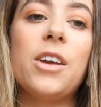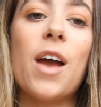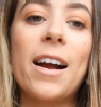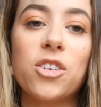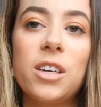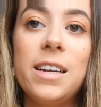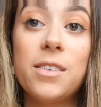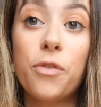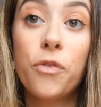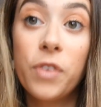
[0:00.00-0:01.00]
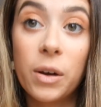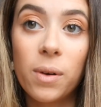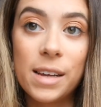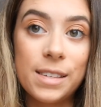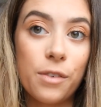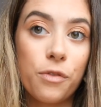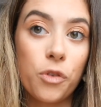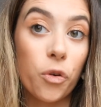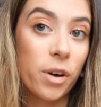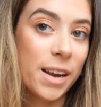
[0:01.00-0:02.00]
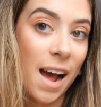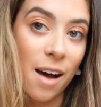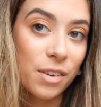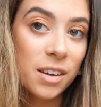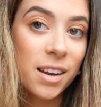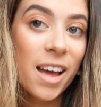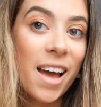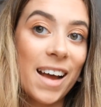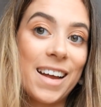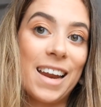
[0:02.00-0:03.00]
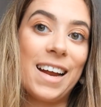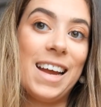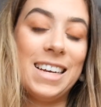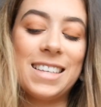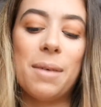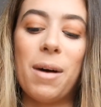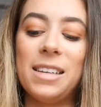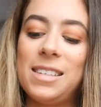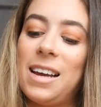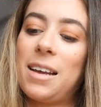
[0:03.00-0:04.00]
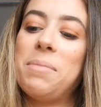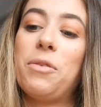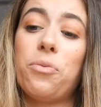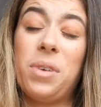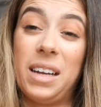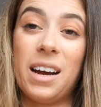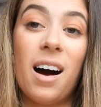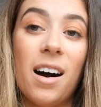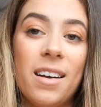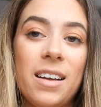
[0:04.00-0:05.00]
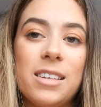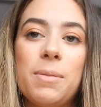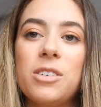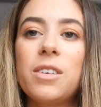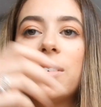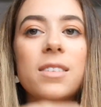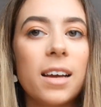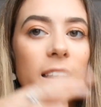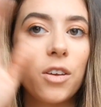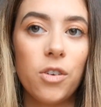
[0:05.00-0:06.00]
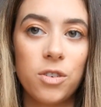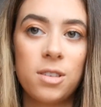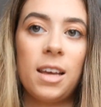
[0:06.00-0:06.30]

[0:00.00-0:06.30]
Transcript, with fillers: That you actually need to feel as if you already have it, and getting into that mindset can be really hard, especially if it's like a huge